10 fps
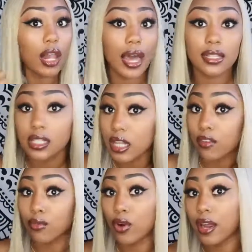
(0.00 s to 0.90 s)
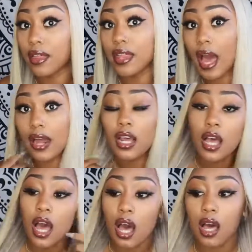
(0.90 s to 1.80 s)
all I had to say for that.
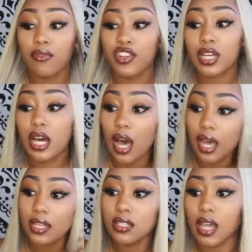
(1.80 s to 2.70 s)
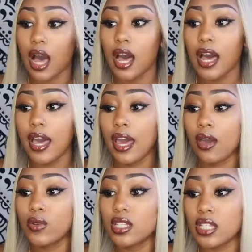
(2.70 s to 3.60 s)
For the cons,
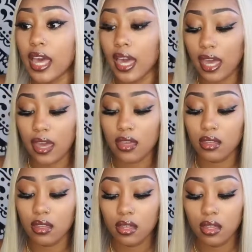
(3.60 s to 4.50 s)
I would say